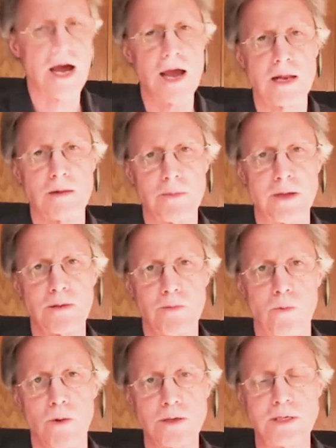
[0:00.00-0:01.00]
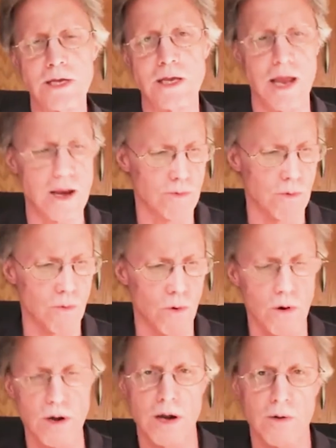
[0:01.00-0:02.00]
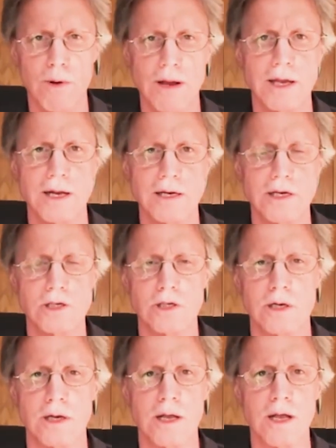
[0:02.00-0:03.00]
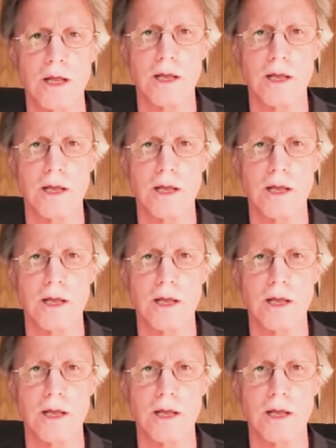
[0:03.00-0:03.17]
entitlement, wanting a reward and a recognition,